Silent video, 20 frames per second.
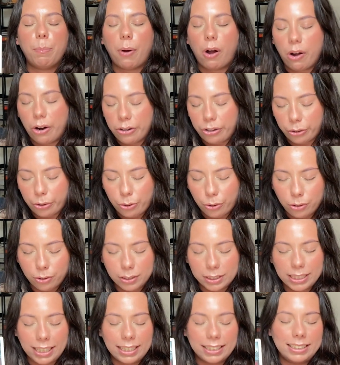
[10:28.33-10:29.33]

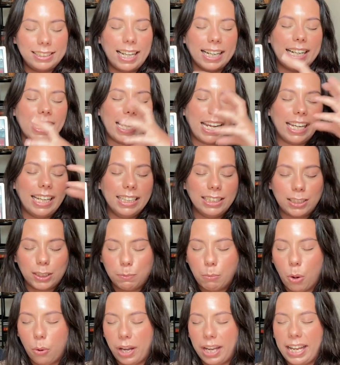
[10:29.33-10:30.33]
particles, like secondhand
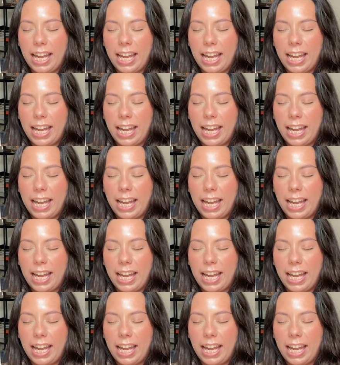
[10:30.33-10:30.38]
smoke.